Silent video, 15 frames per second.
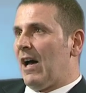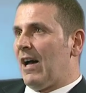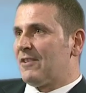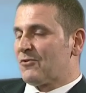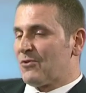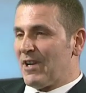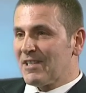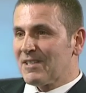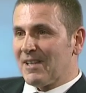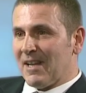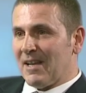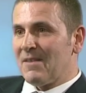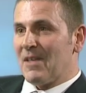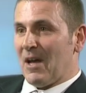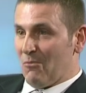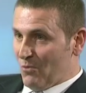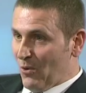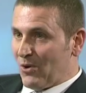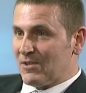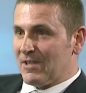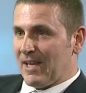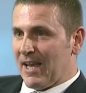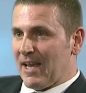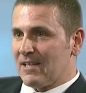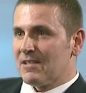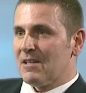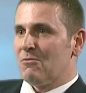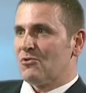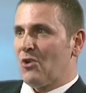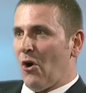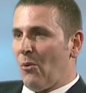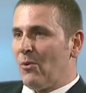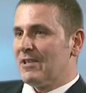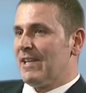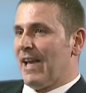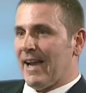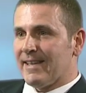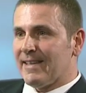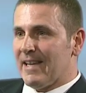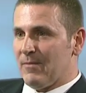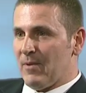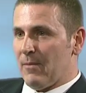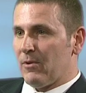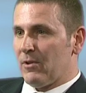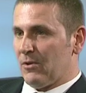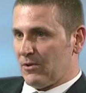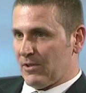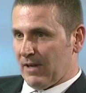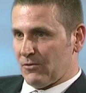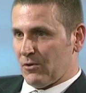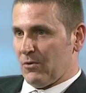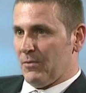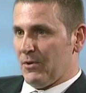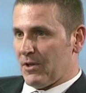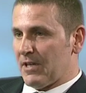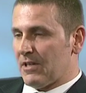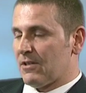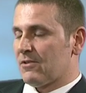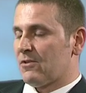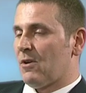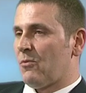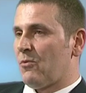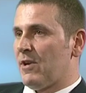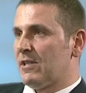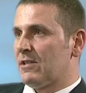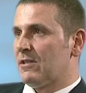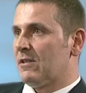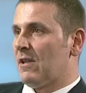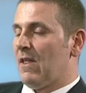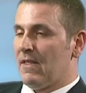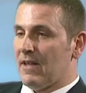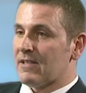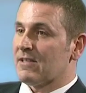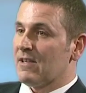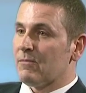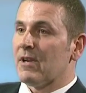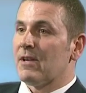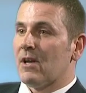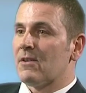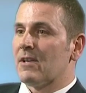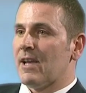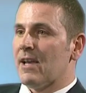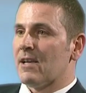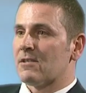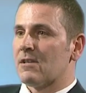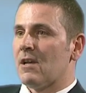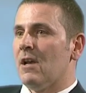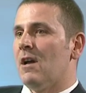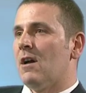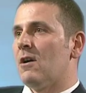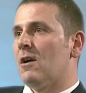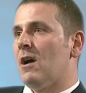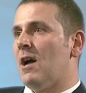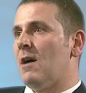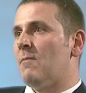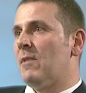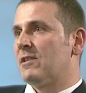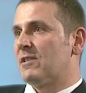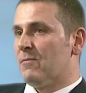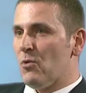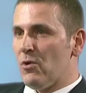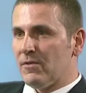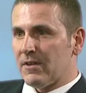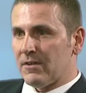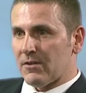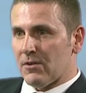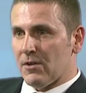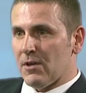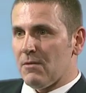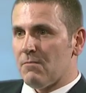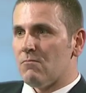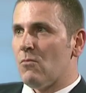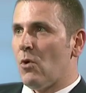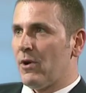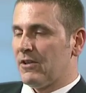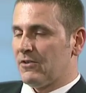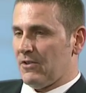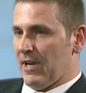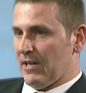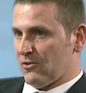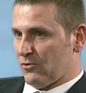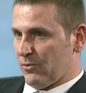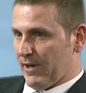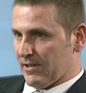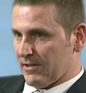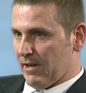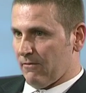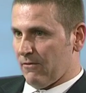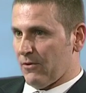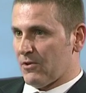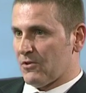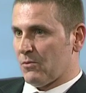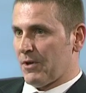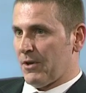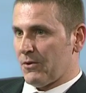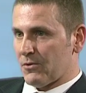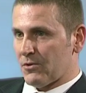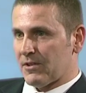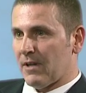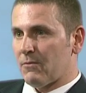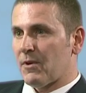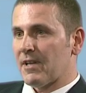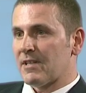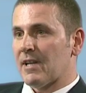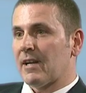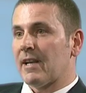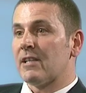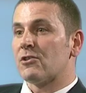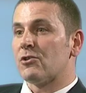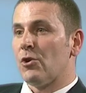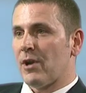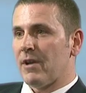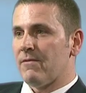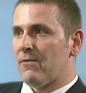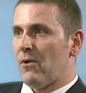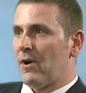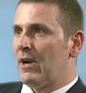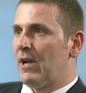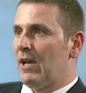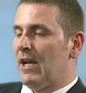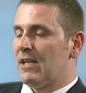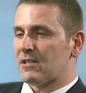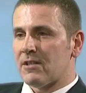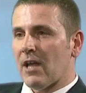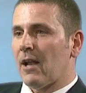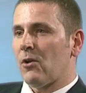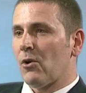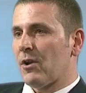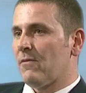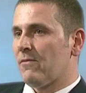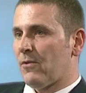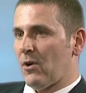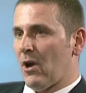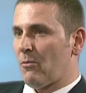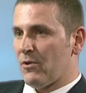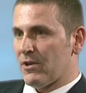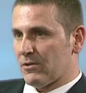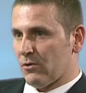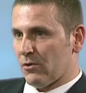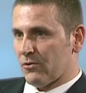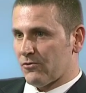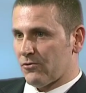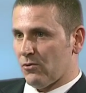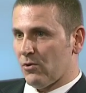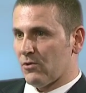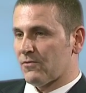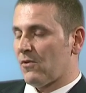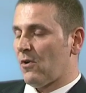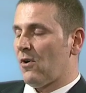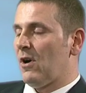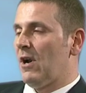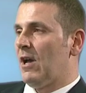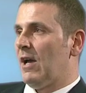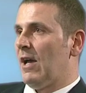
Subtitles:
And traditionally, that was the case. It was always the IT people that looked after communications and operations. That's simply not the case. As I moved into the ISO 27001, I understand what exactly it's looking for. It's not looking for operational controls for